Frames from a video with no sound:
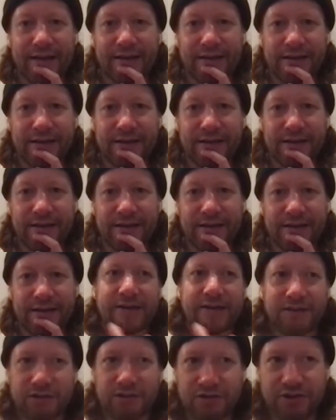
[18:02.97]
and this is the thing
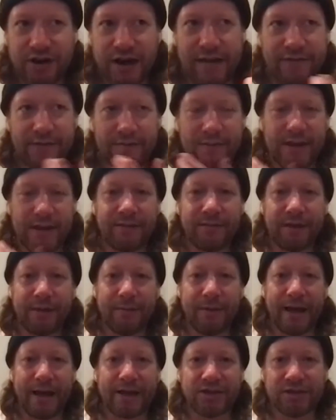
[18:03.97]
that's still driving me and
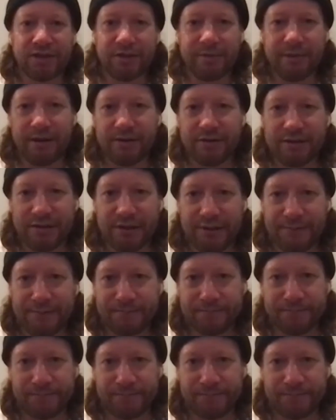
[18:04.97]
I'm passionate about. So